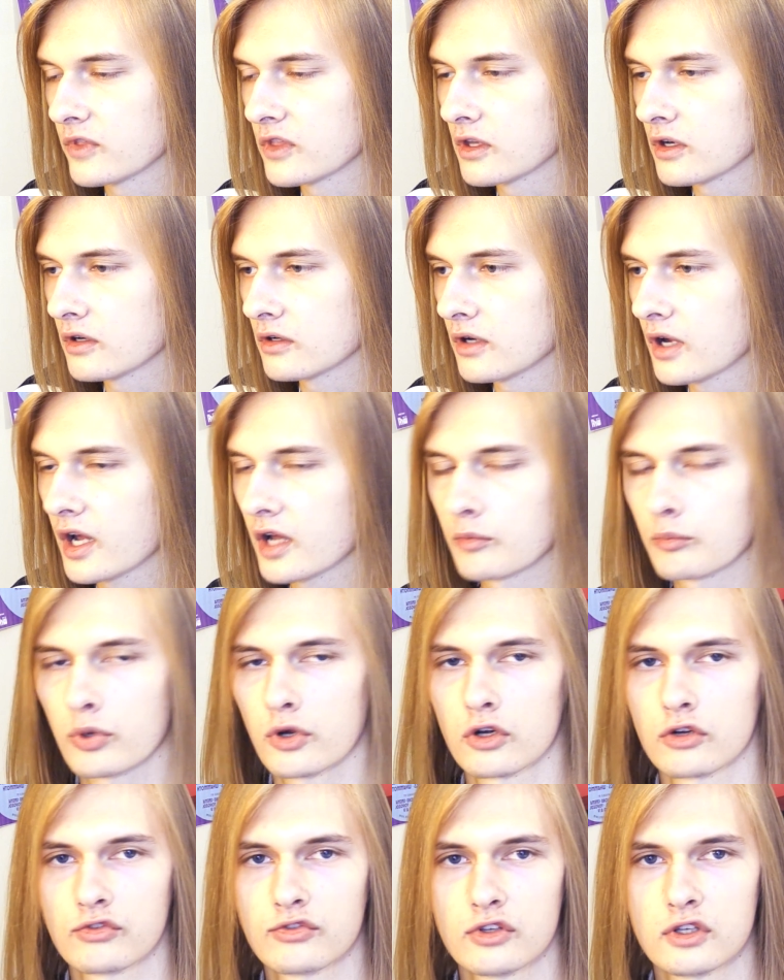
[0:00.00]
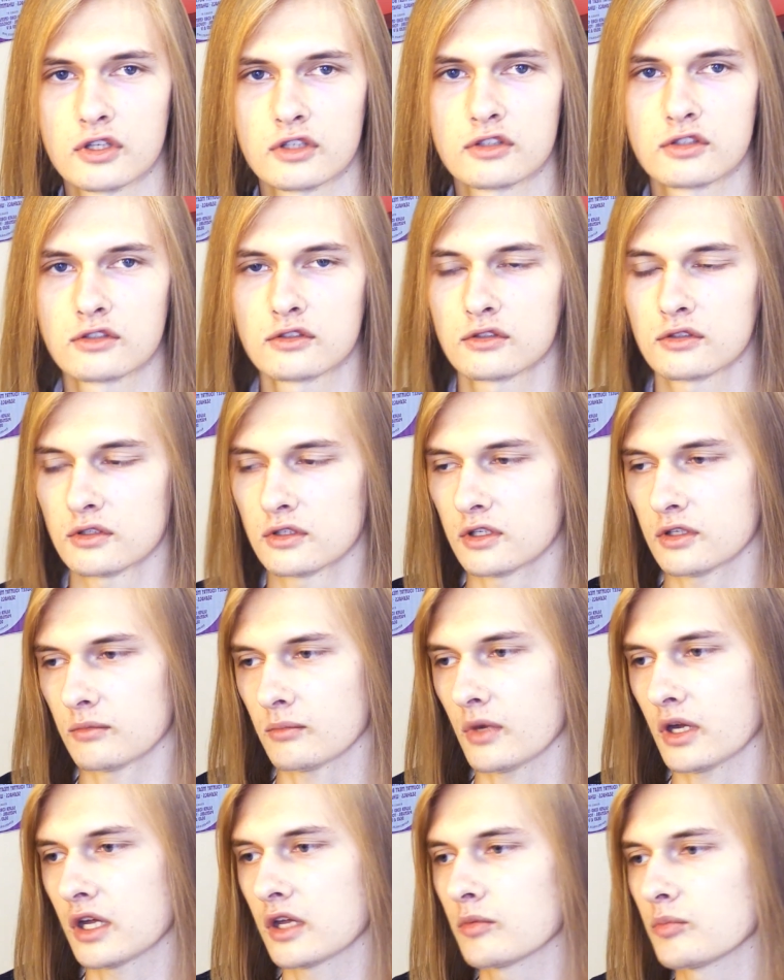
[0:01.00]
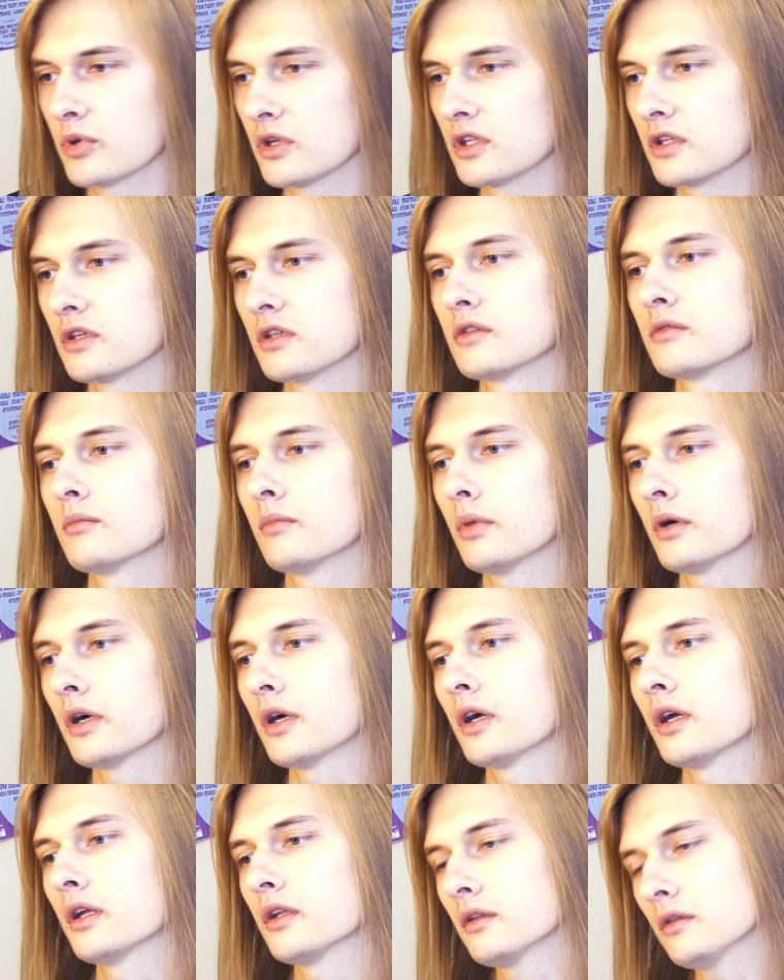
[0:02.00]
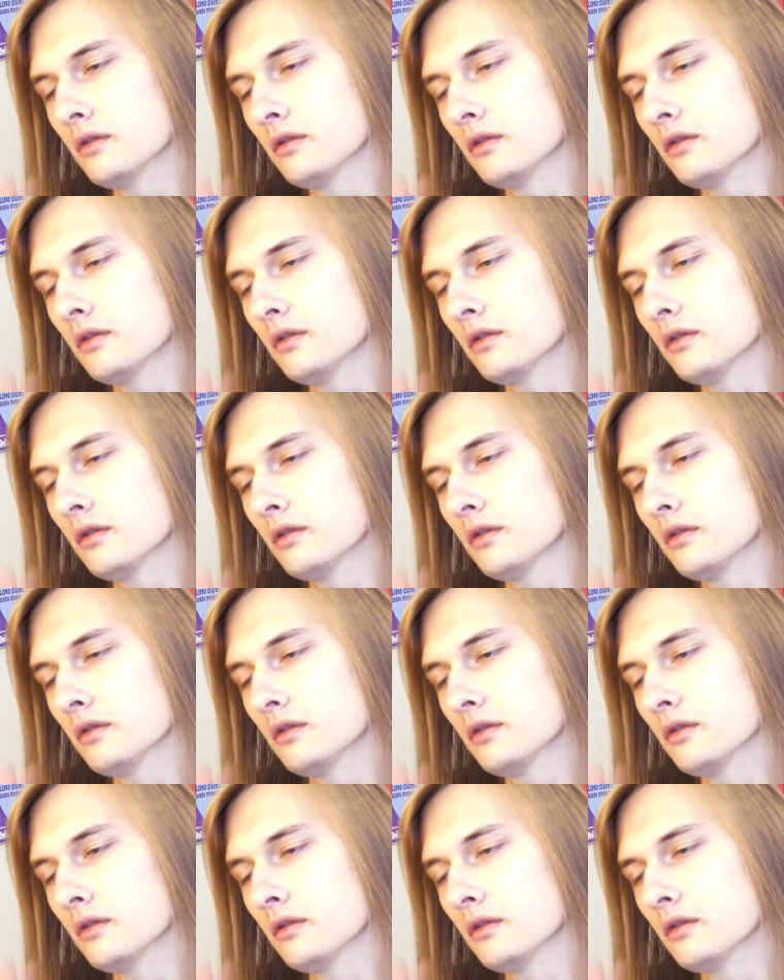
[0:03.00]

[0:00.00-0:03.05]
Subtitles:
They're not perfect in my opinion, but